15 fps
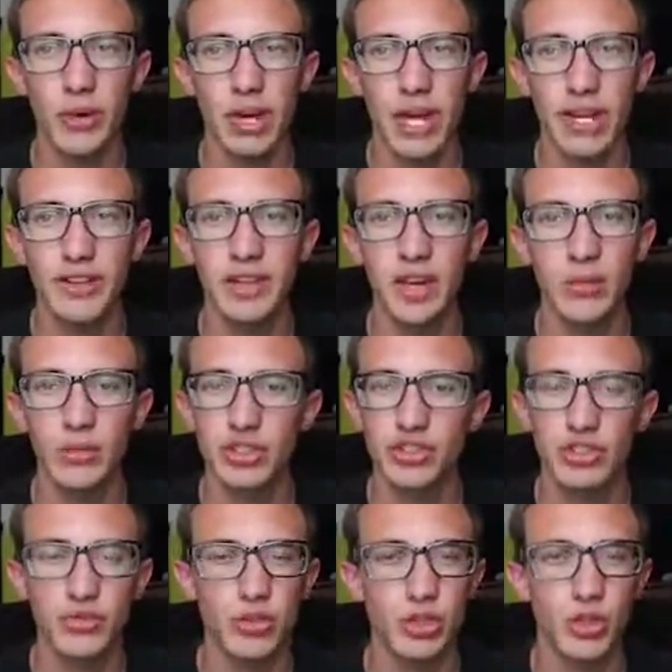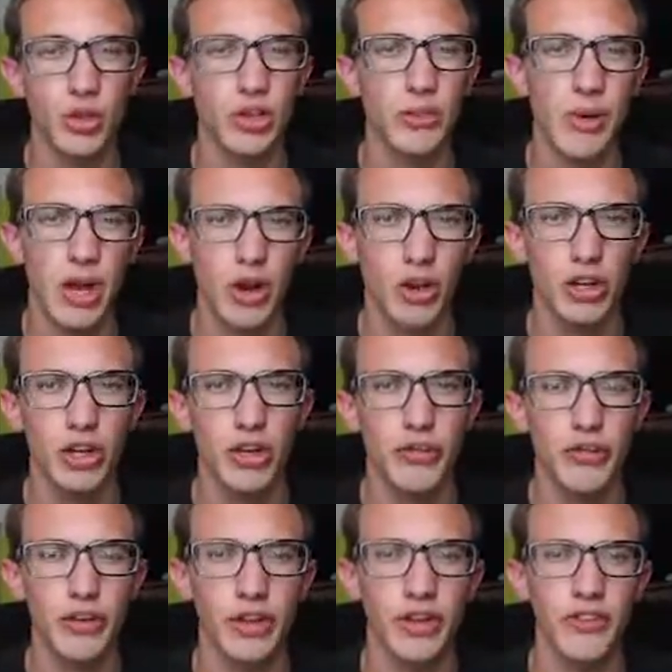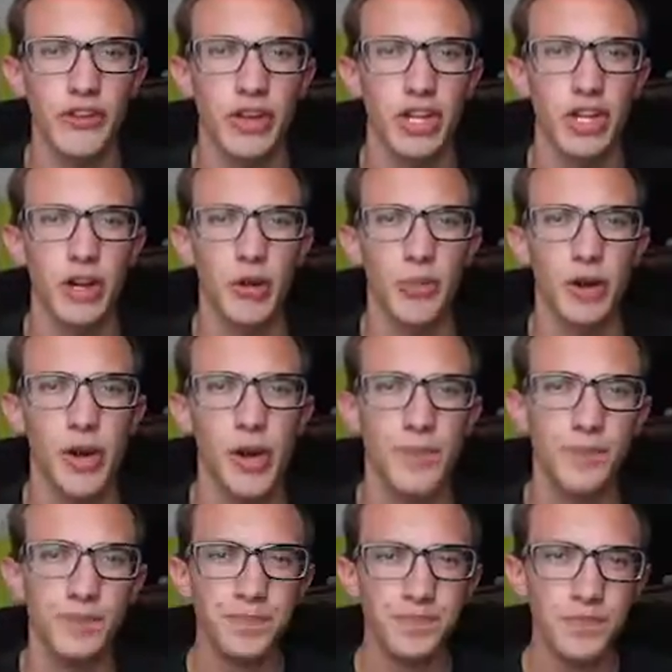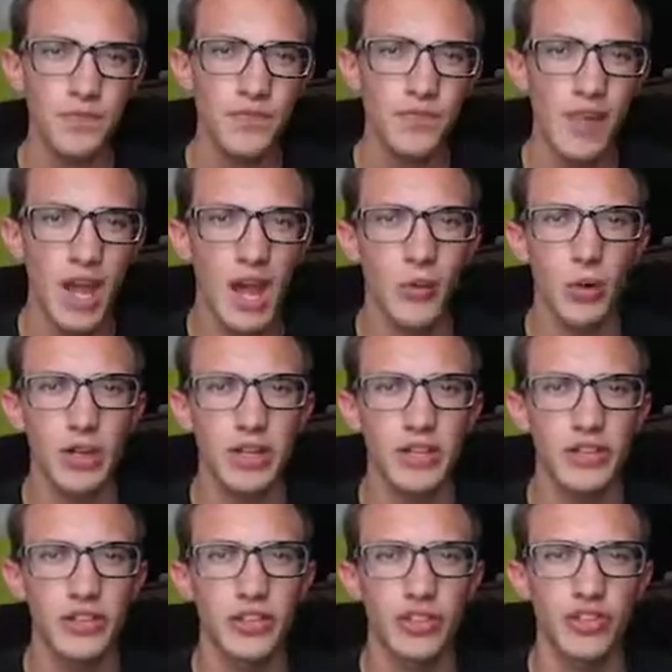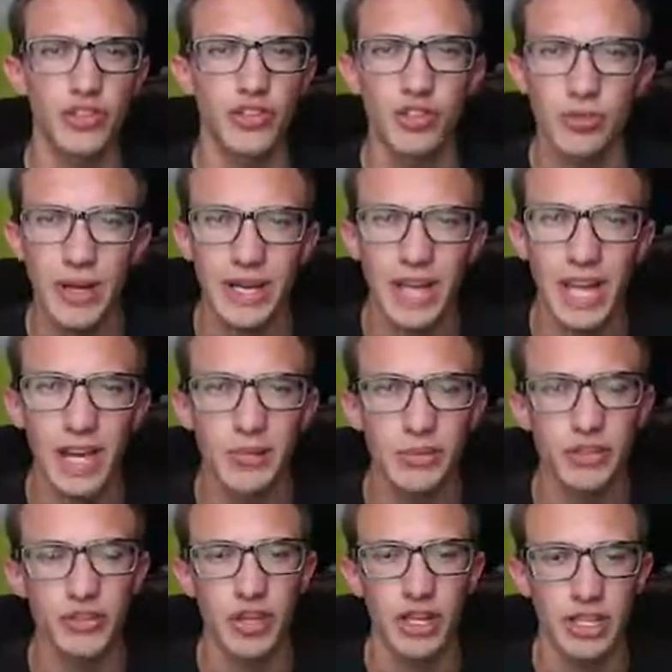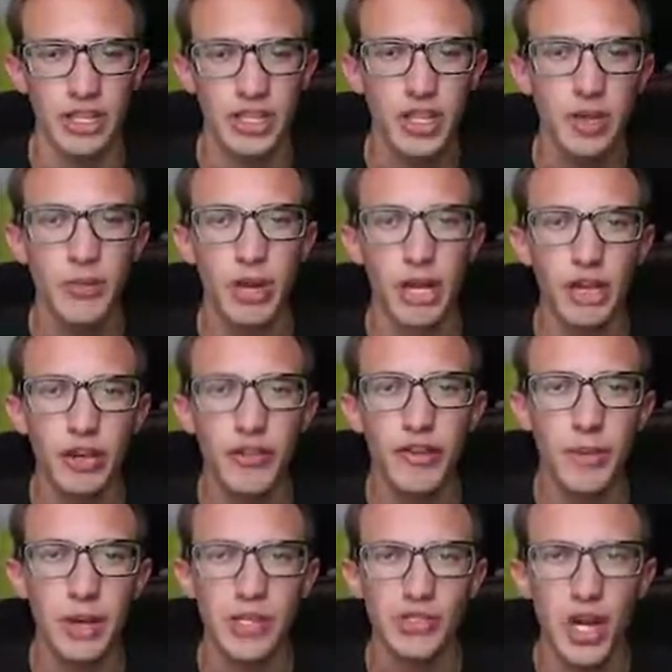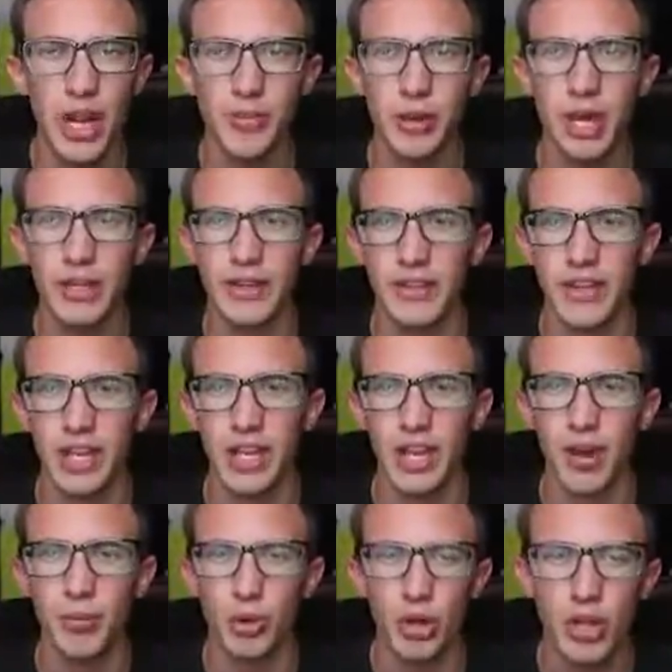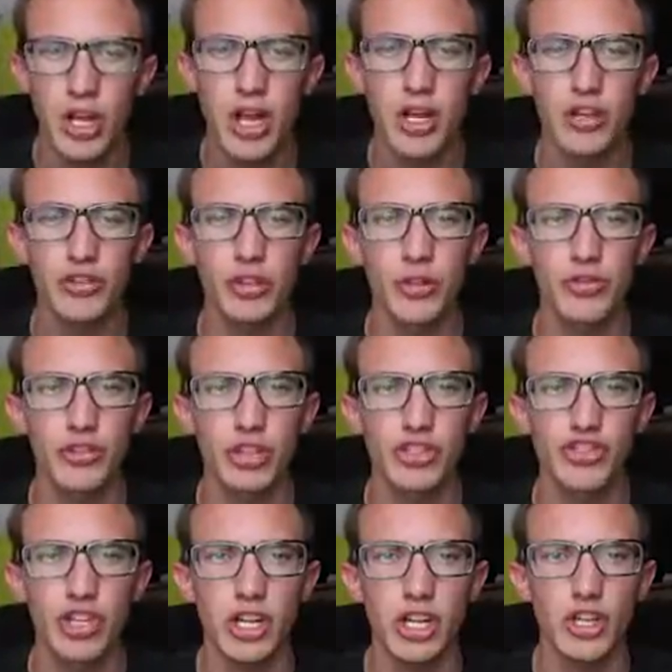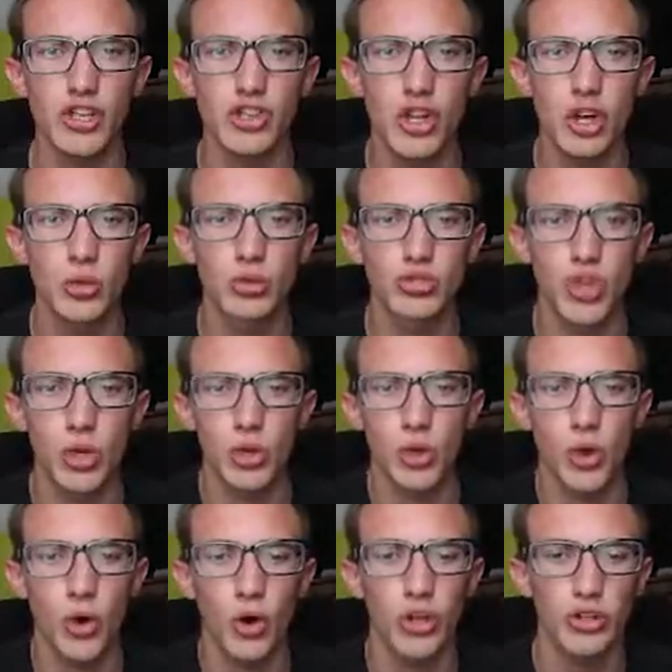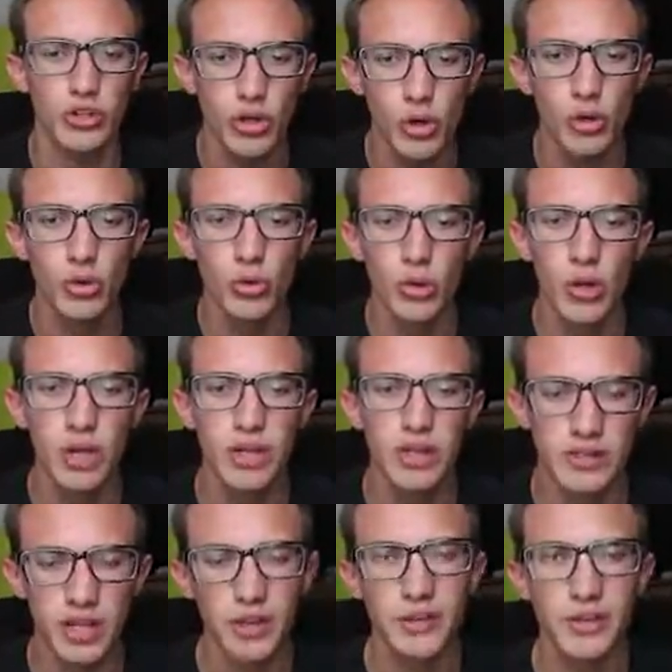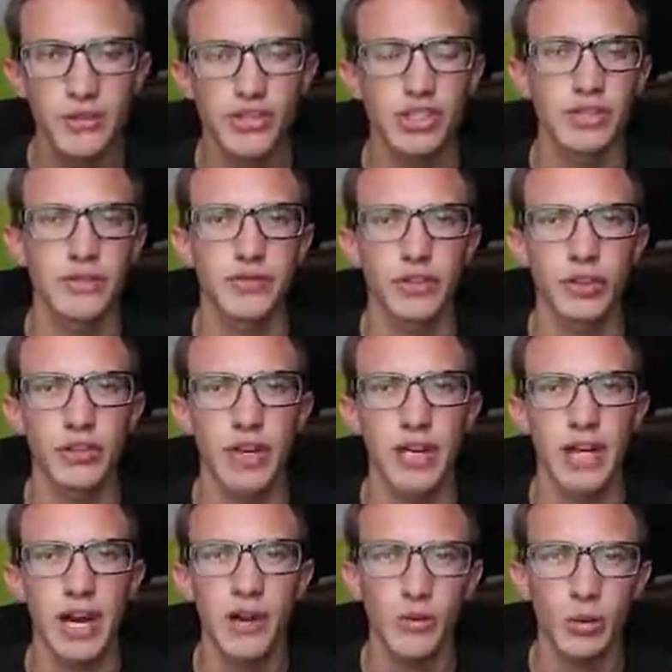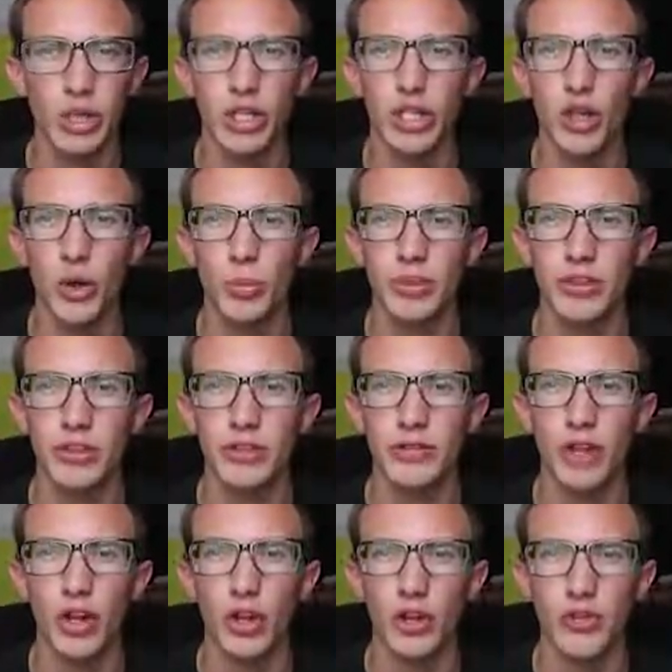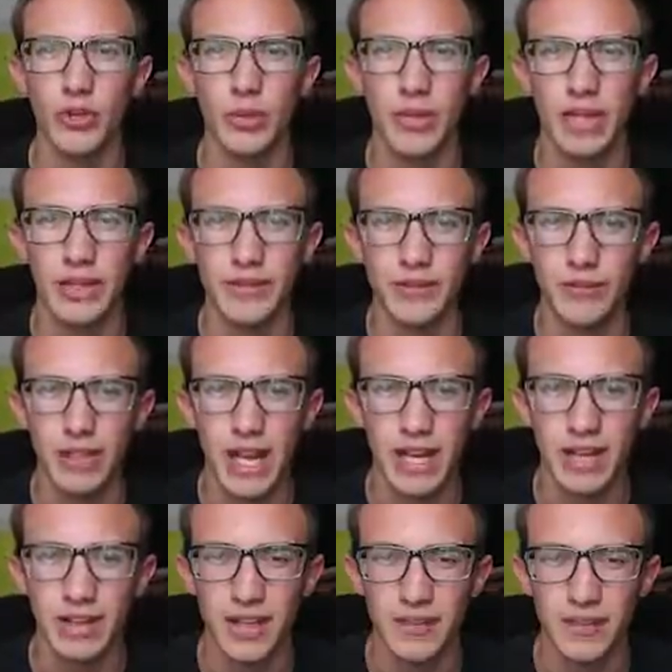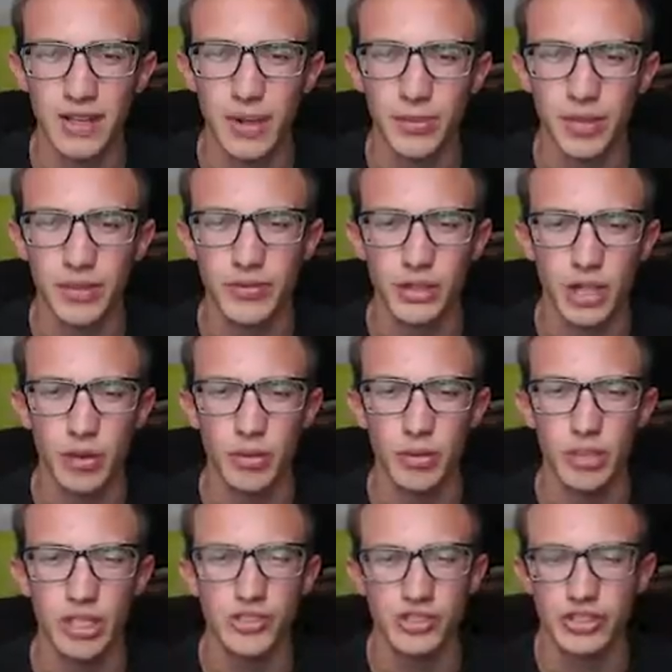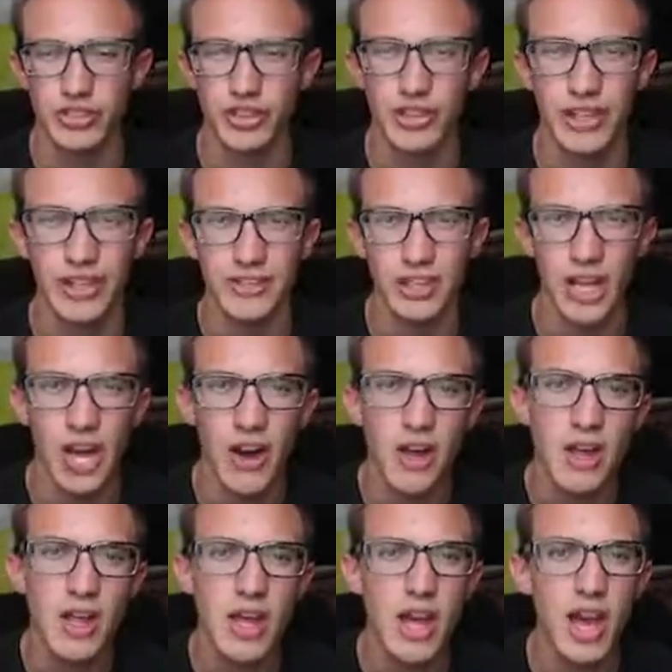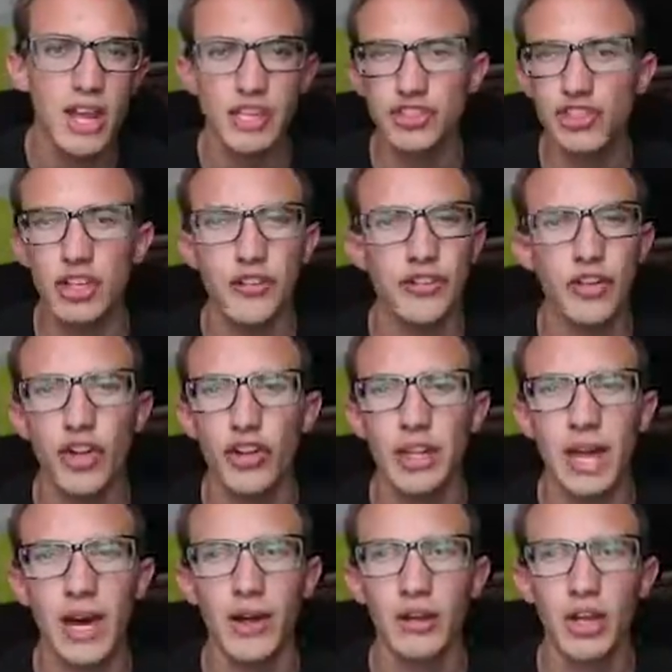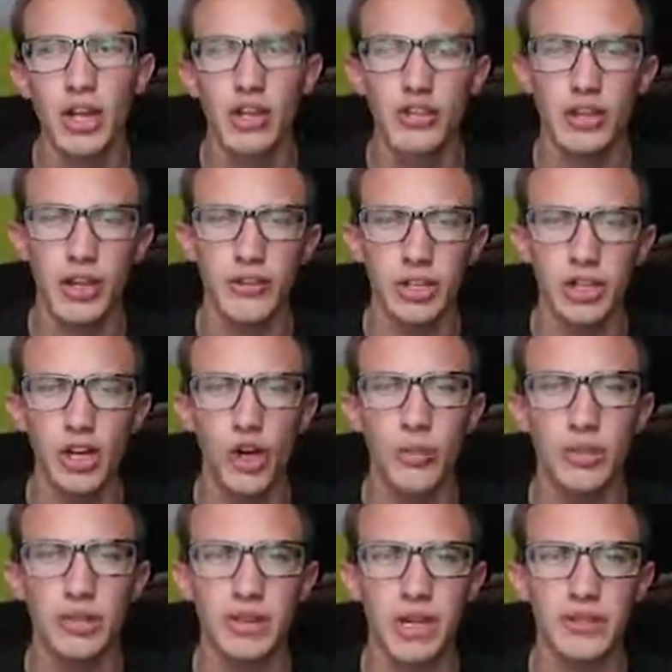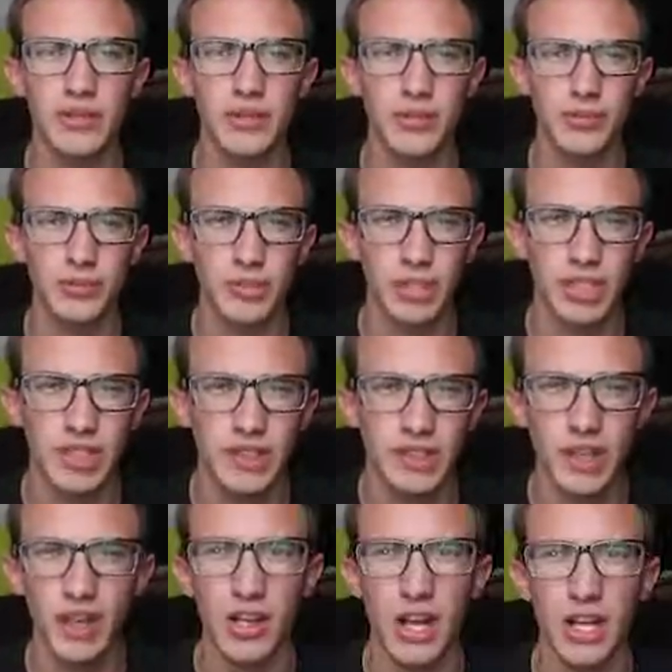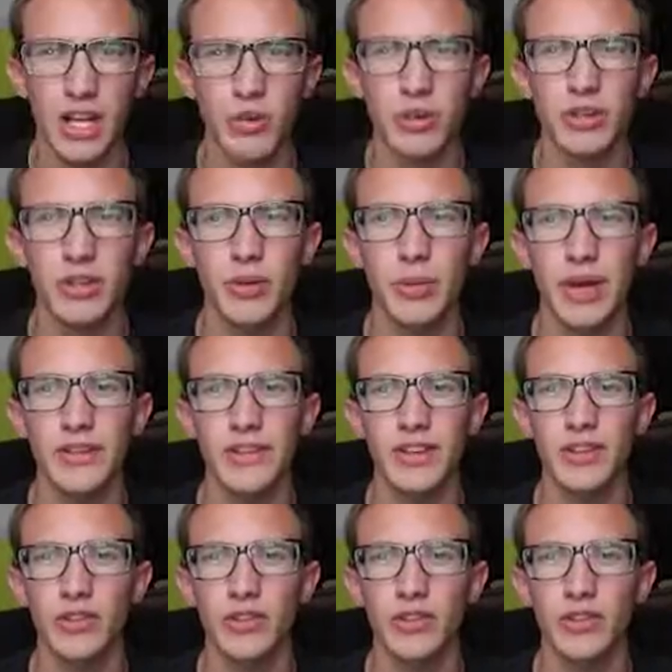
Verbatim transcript: what I had done was just recorded my audio for this video, but I wanted to just use my camera, it's right here, but I couldn't find my tripod to set it up on. So it's legit, no joke, on 2 tubs of G Fuel right now. I really hope it doesn't fall over, but I kind of left it up there for a couple minutes just to test it out. And it shouldn't fall down, so I really hope it doesn't, because the lighting was the best